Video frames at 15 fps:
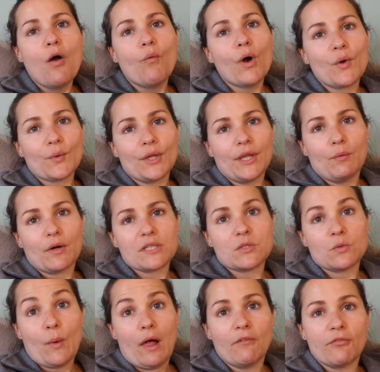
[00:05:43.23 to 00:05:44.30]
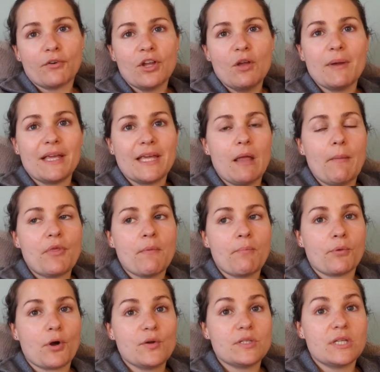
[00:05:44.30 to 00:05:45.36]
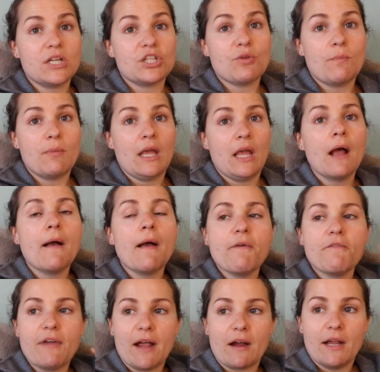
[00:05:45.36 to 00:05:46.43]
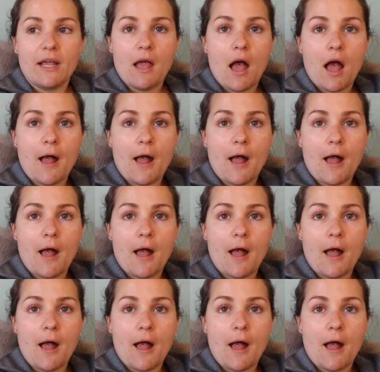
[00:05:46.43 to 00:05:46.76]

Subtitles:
what really works well for you, but keep the protein to be very